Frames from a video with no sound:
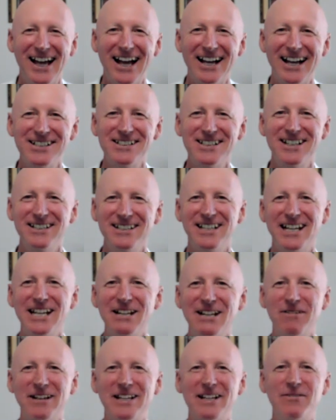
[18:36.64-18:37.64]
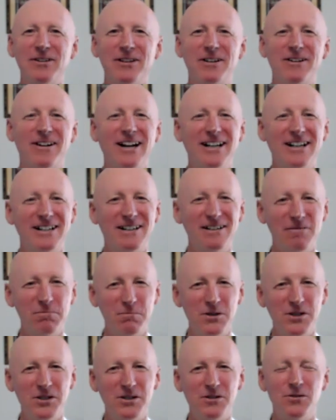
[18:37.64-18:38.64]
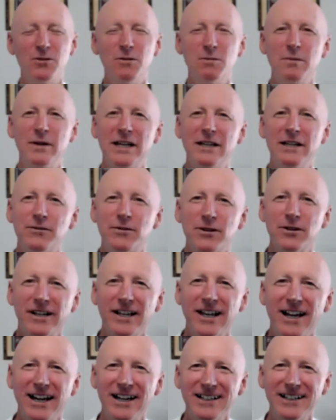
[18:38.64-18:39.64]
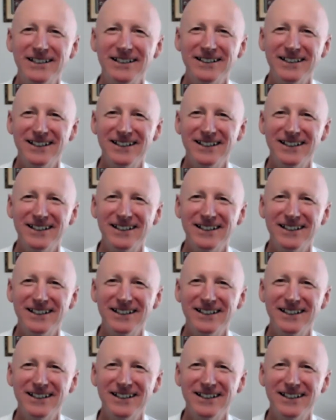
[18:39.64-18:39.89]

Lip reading: Actually, has anyone ever created a beautiful bed for a cat,